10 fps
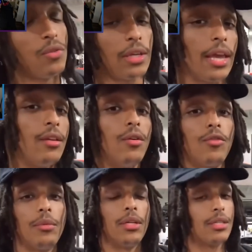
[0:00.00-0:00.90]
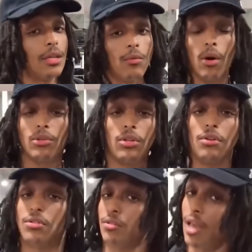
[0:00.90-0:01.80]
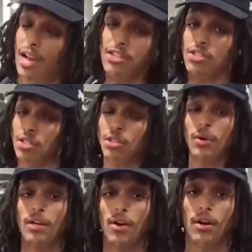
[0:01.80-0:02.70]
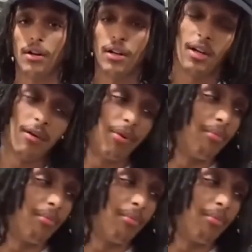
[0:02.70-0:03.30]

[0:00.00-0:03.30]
can't do for me. It's nothing wrong with yours. Actually, still a great car. But